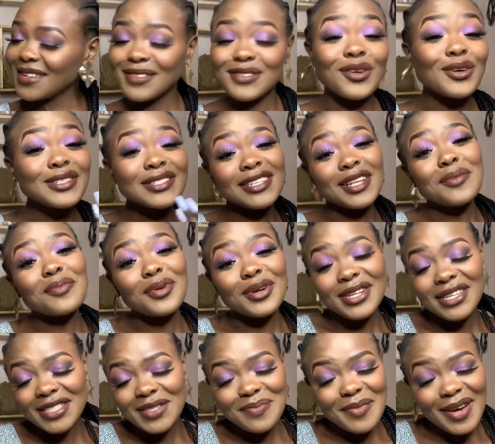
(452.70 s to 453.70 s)
don't sleep on
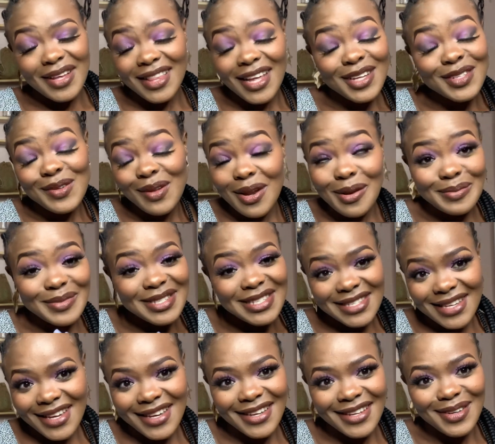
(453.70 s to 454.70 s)
Eastmart. That's all I'm
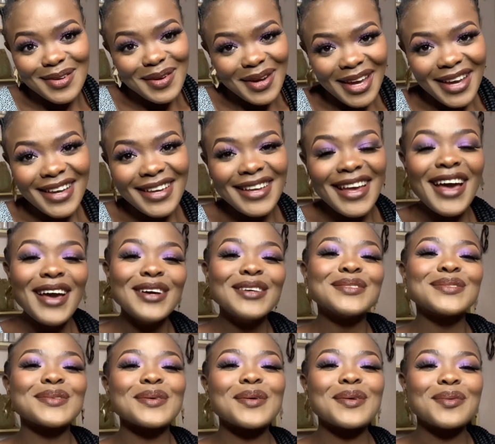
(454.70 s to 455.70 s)
saying. Okay,
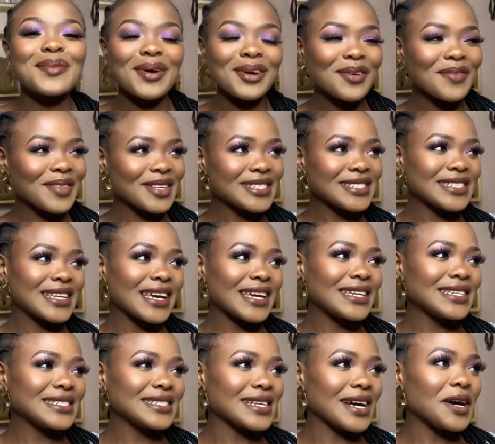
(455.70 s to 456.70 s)
so one of these
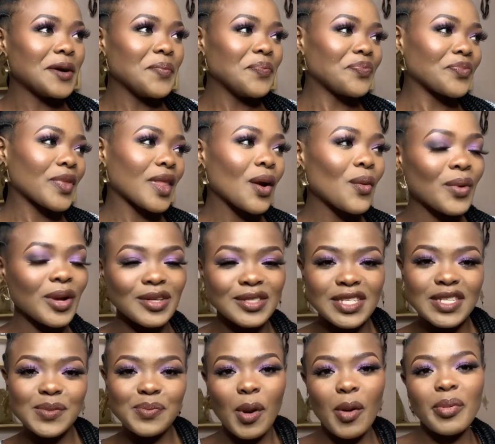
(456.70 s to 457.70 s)
days when I was
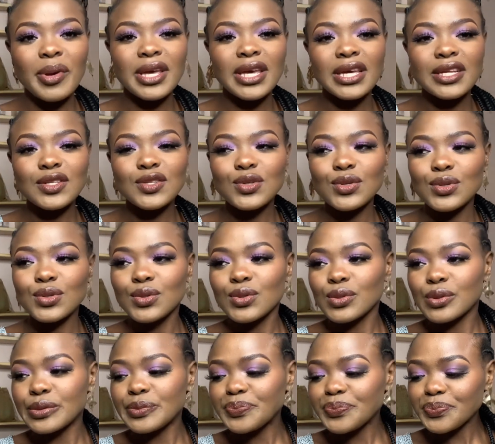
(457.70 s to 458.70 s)
just popping
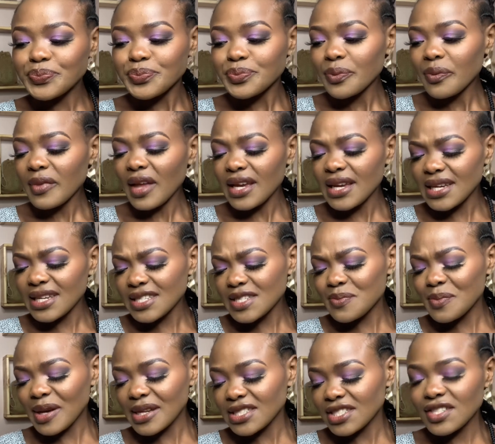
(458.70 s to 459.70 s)
into
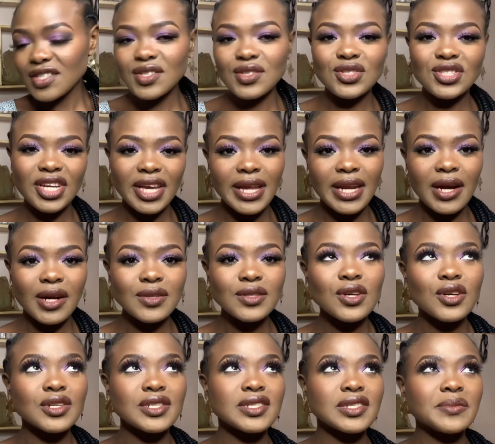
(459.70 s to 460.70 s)
Eastmart just to check it out,
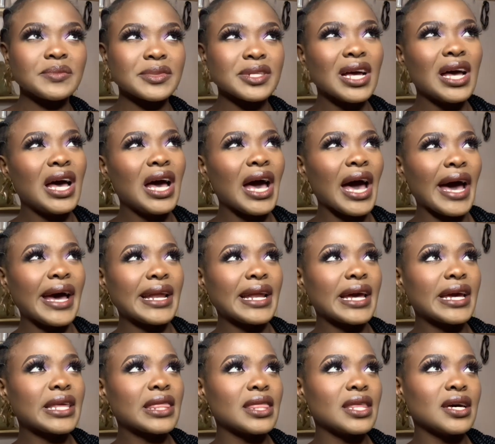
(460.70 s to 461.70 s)
because I
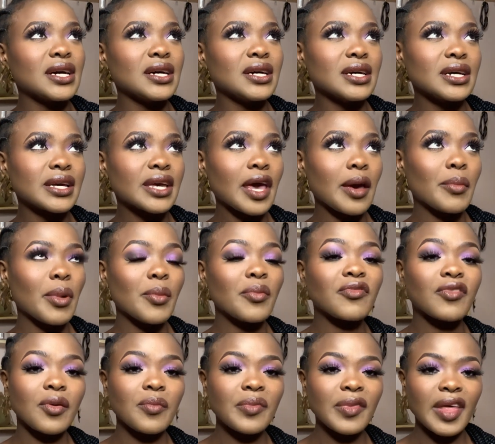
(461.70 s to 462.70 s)
like the kebab
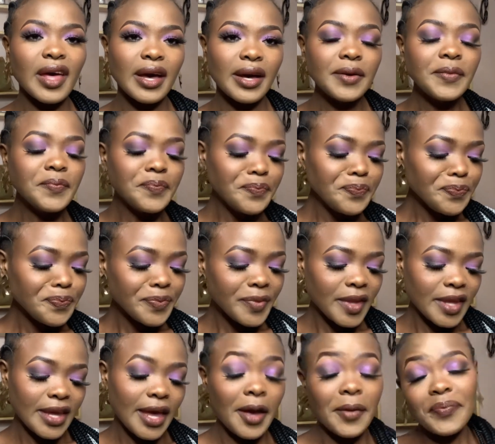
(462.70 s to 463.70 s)
from there.
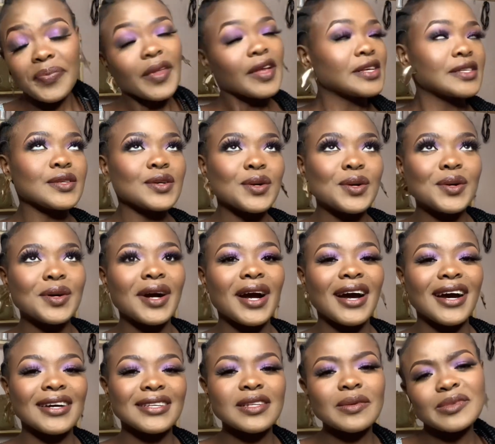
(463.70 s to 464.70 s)
Yeah, so
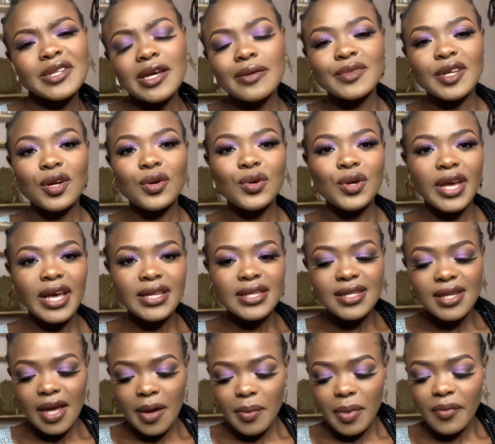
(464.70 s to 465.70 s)
sometimes I go
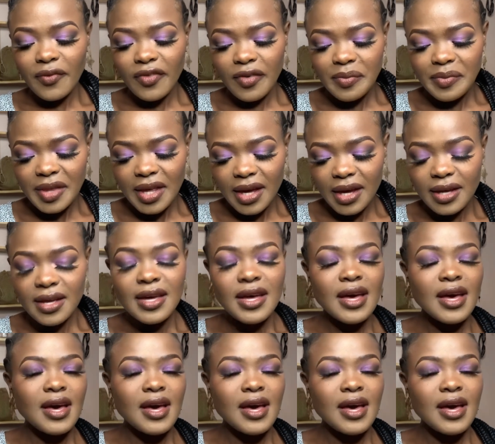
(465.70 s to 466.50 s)
get kebab from there.